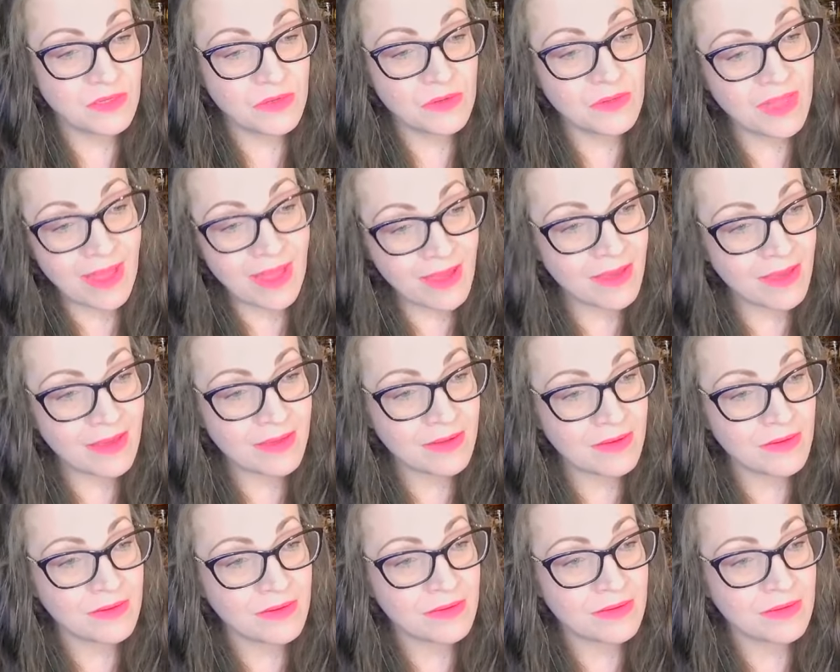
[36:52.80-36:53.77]
You're a
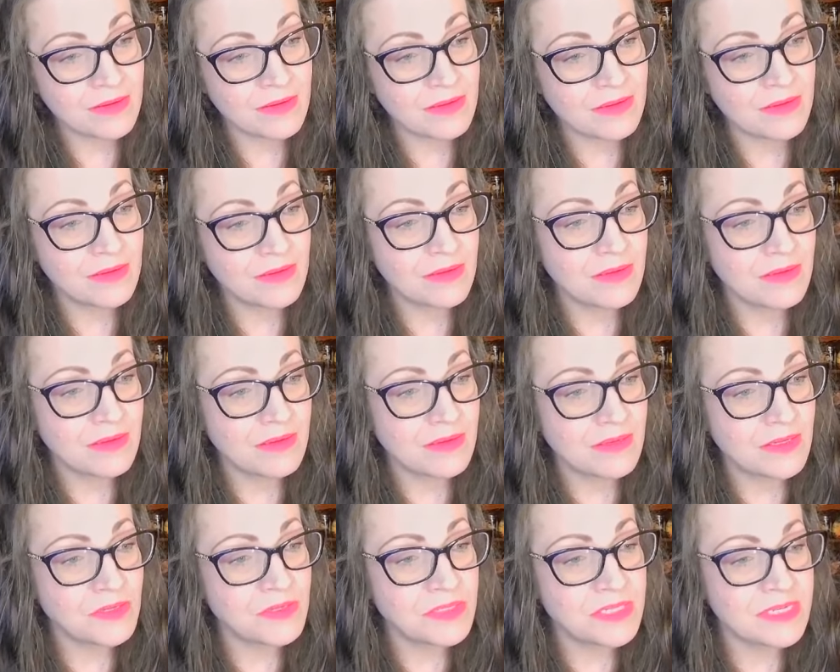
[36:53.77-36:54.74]
liar.
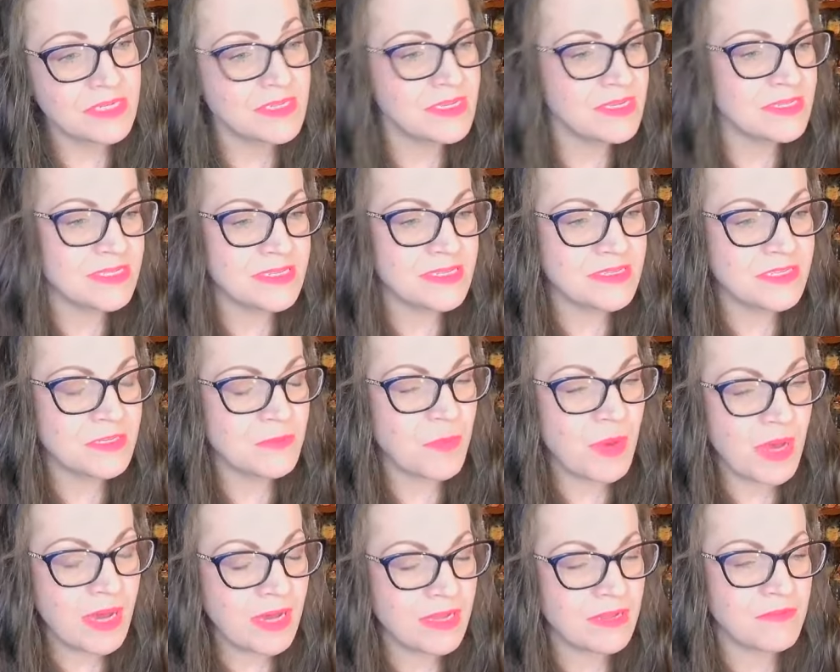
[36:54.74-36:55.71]
You did this in
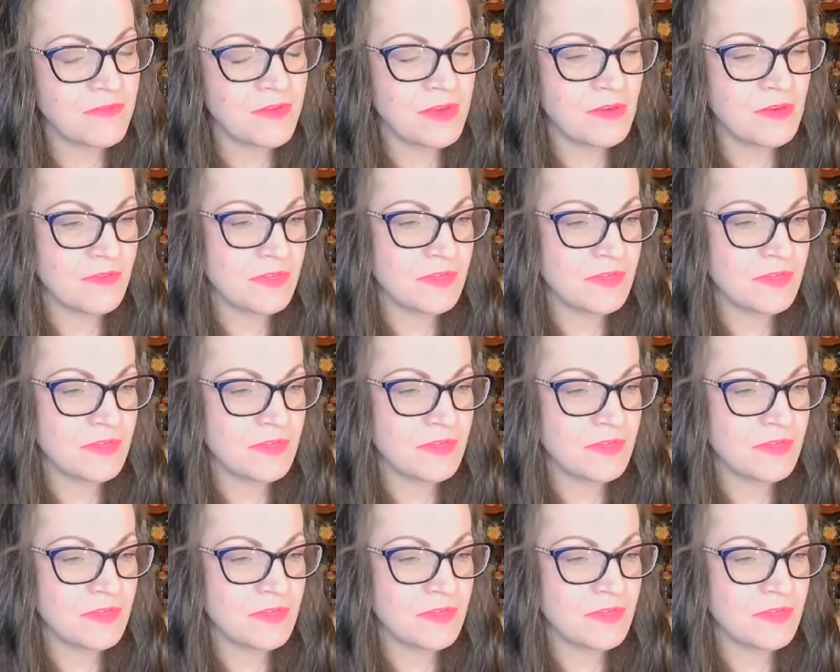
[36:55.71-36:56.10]
spite of Elvis.